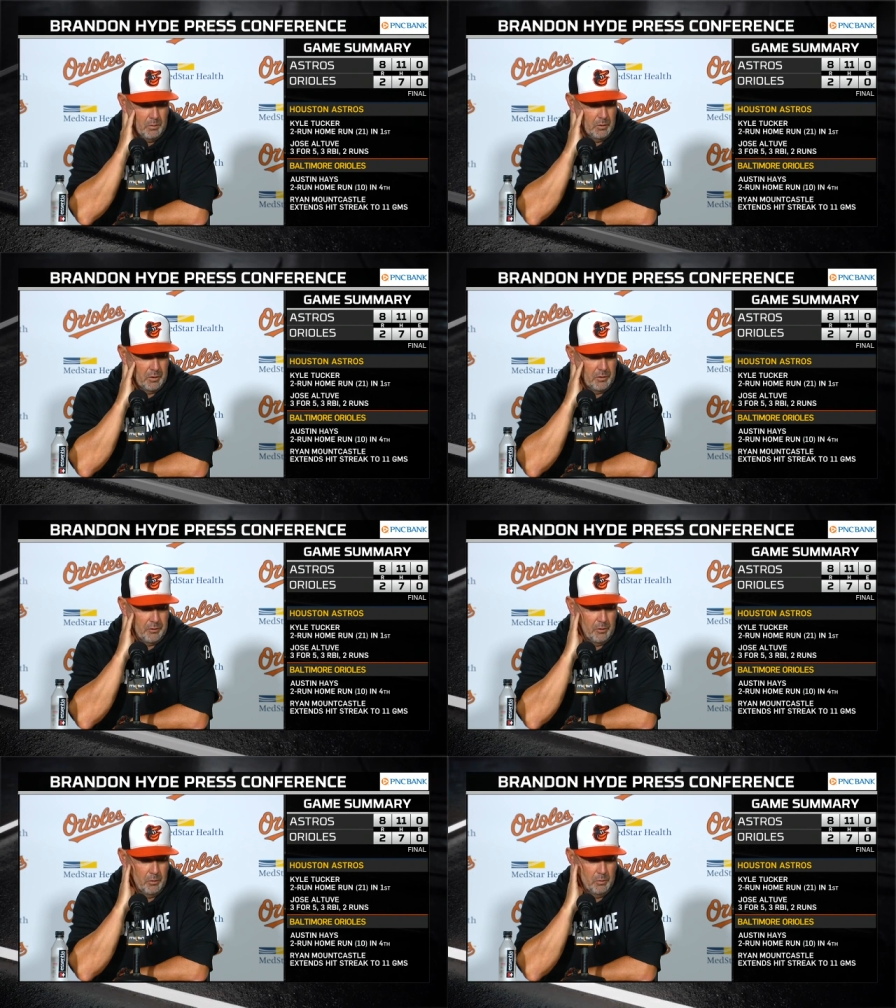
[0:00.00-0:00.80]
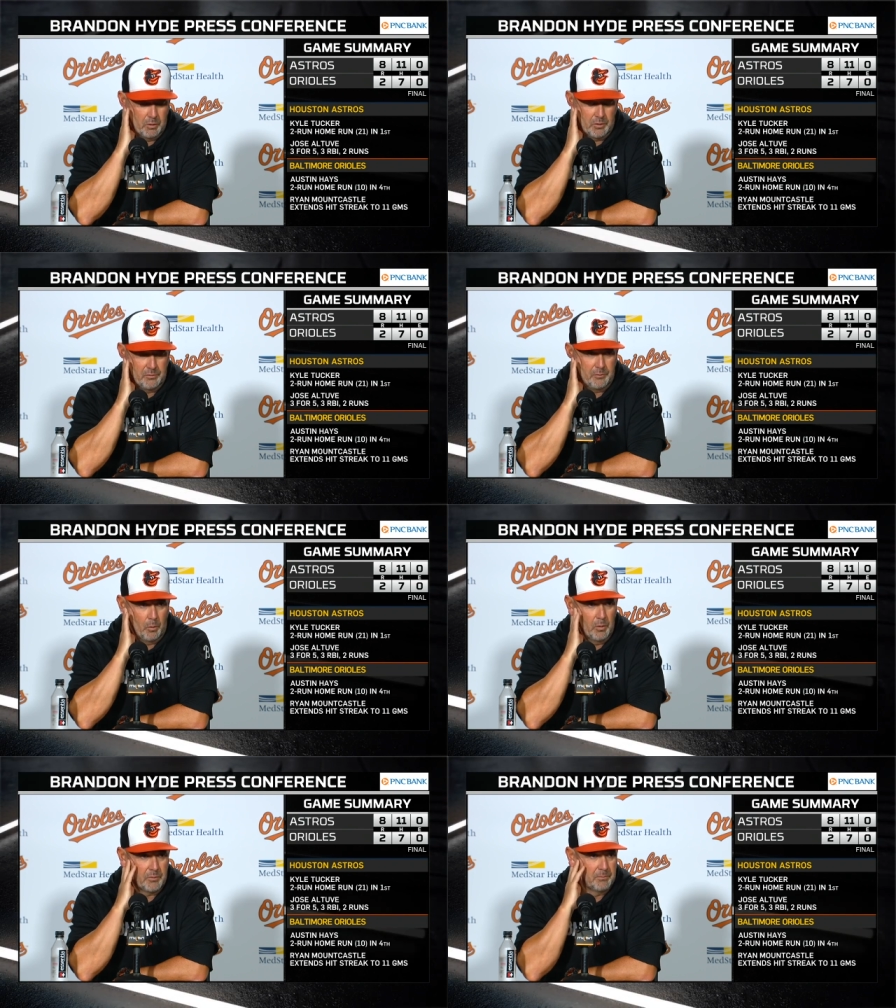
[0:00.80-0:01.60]
real good third, real good
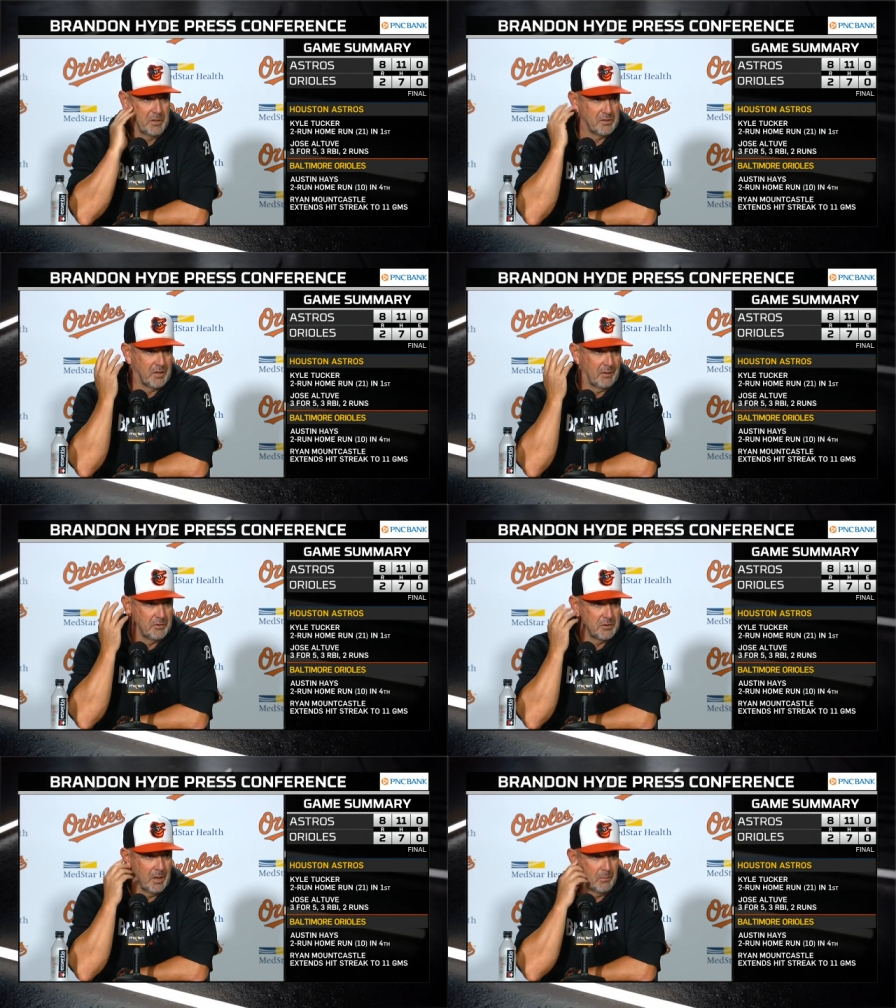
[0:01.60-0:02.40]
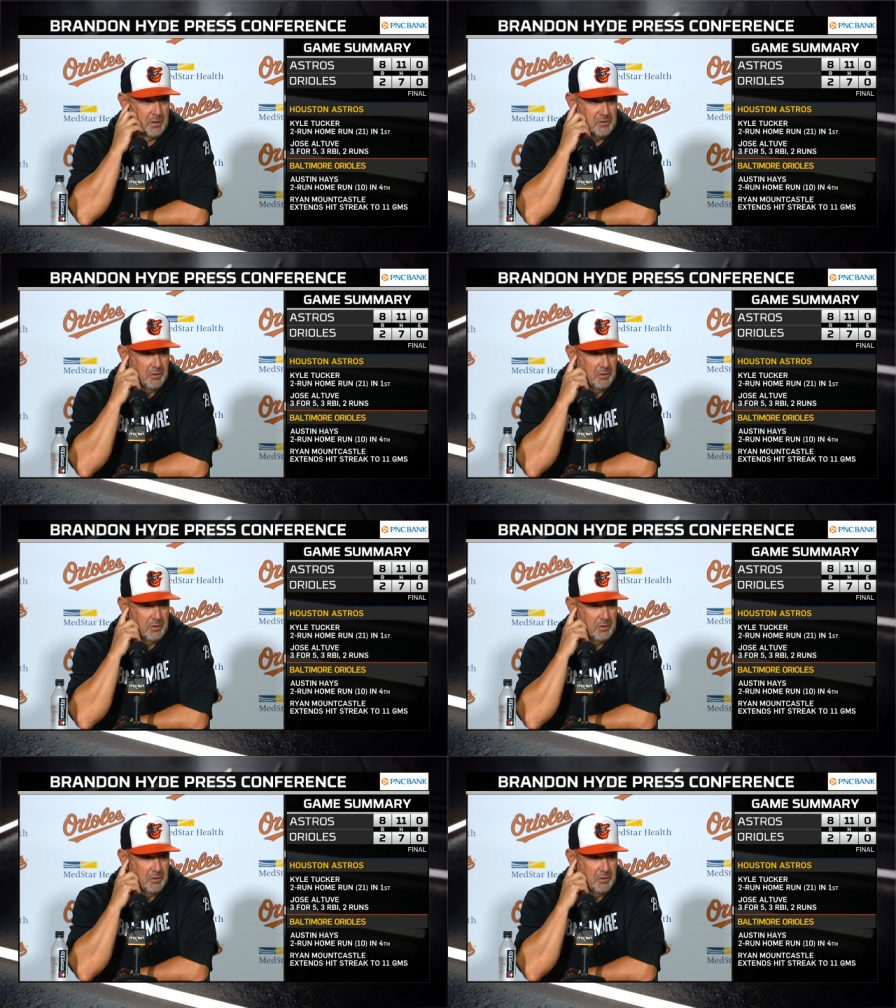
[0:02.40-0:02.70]
fourth, pitches out of a jam with a